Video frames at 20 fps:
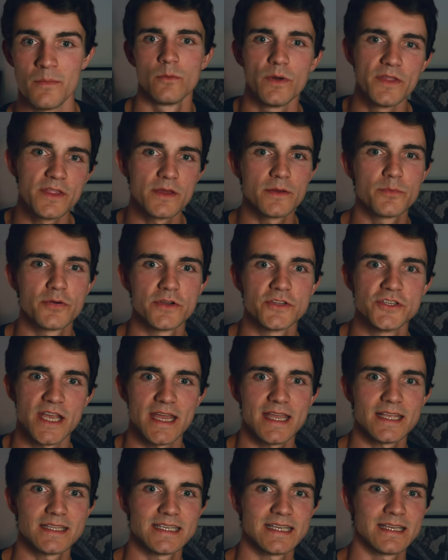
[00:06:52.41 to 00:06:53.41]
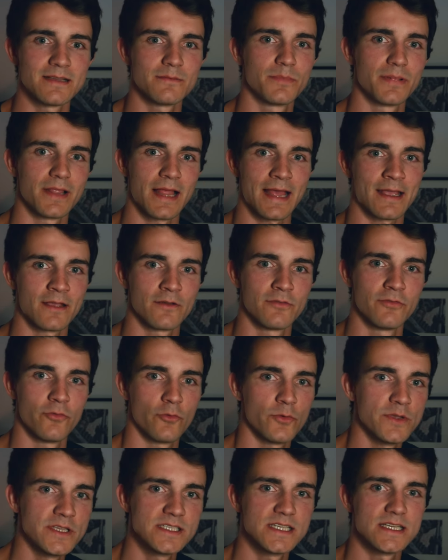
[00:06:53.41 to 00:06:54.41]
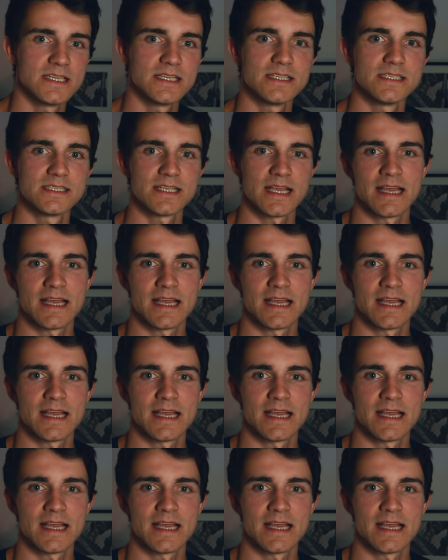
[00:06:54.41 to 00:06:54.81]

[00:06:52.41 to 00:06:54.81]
whether projecting Black voices,